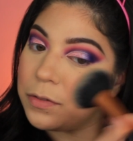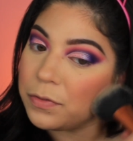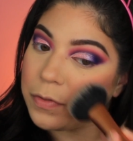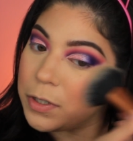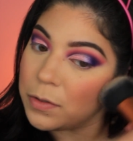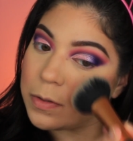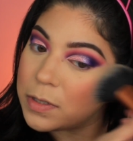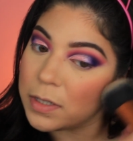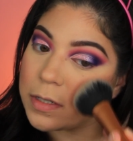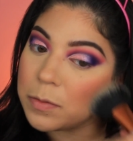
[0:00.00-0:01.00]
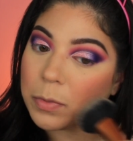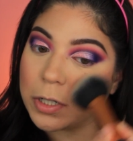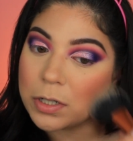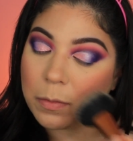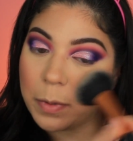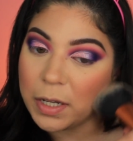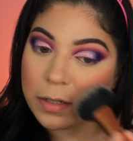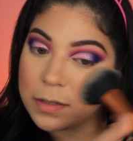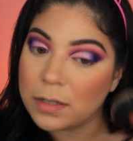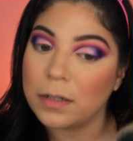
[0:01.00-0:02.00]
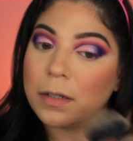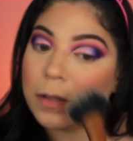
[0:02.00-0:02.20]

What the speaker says: diffuse this blush a bit.